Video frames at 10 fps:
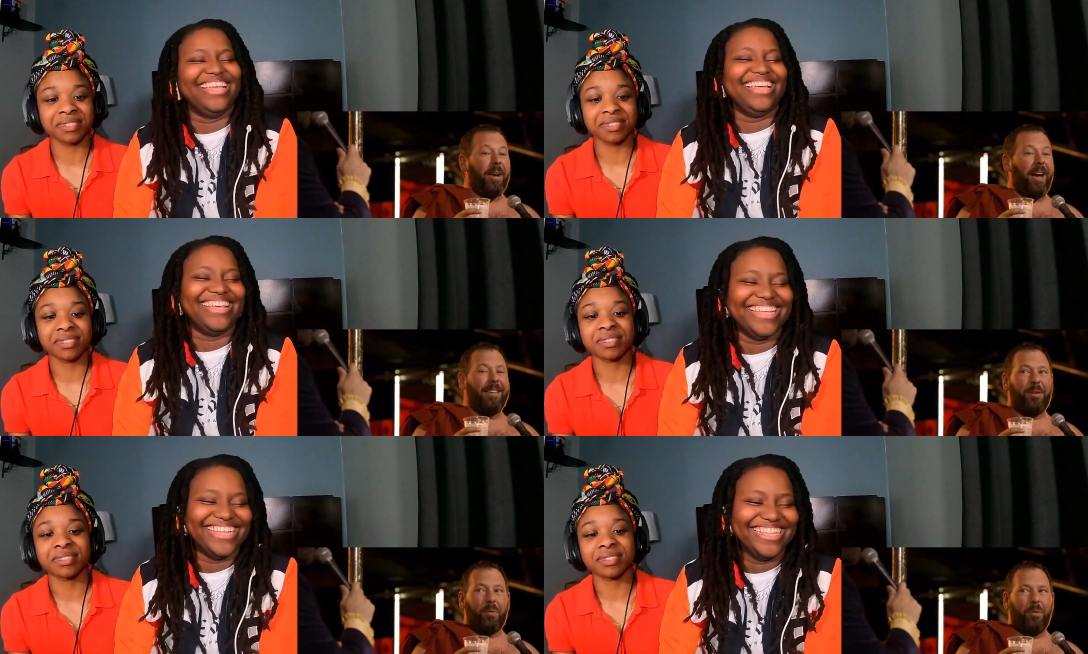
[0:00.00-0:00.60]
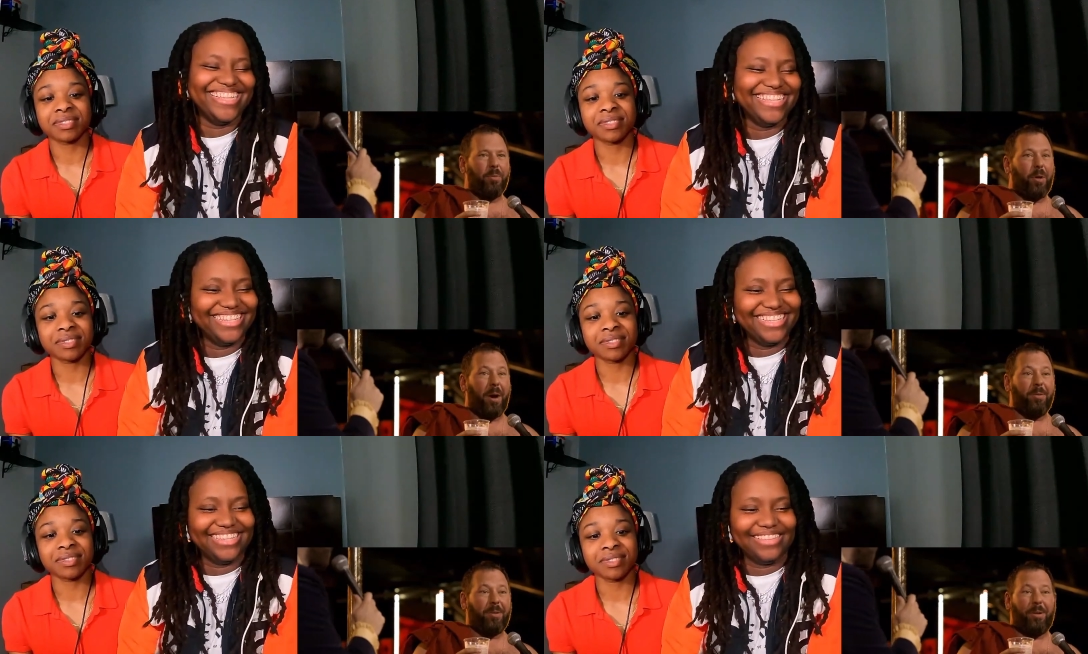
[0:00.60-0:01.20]
Speaker 1: the guys in the room
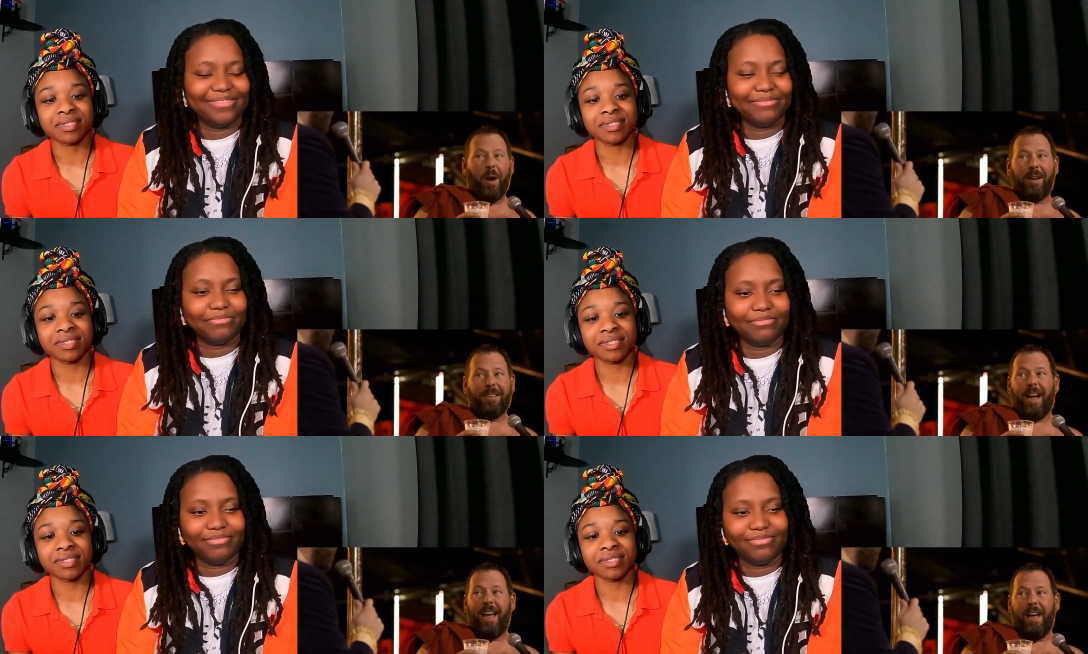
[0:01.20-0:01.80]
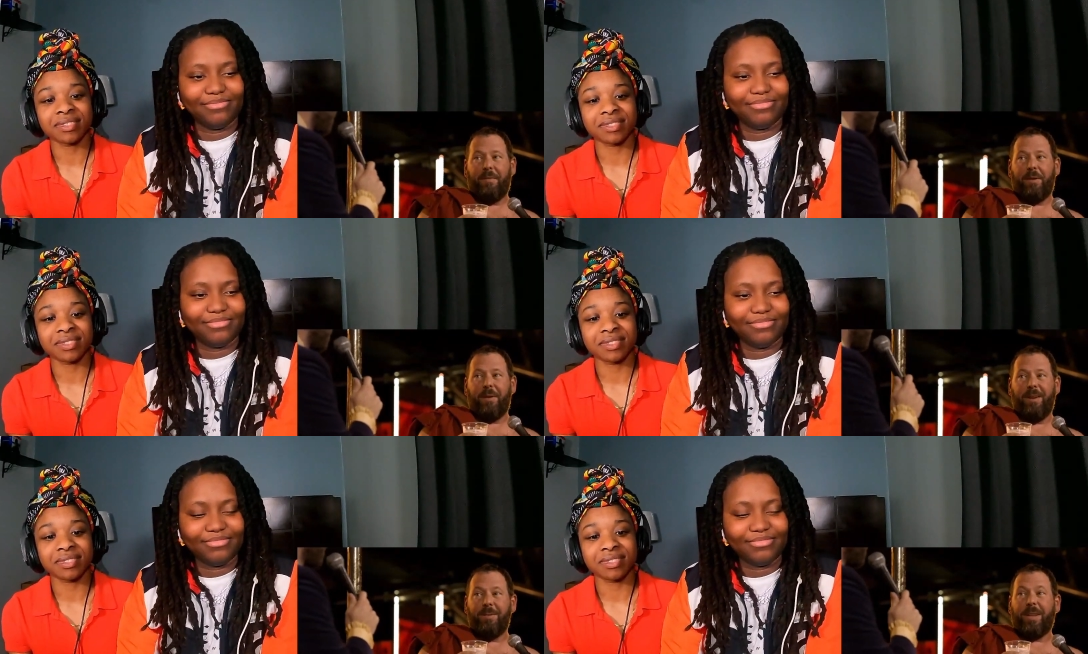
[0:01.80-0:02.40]
thought I was the greatest guy ever. It